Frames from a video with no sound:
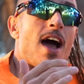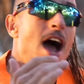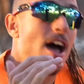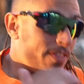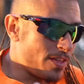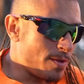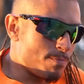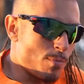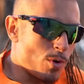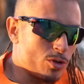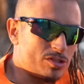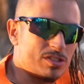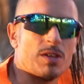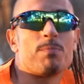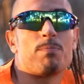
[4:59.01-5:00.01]
And the
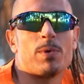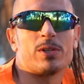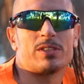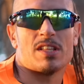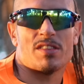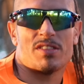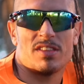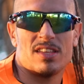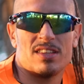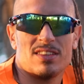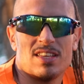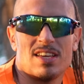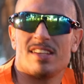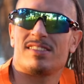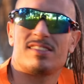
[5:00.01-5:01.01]
most important thing
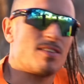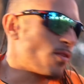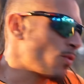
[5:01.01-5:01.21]
is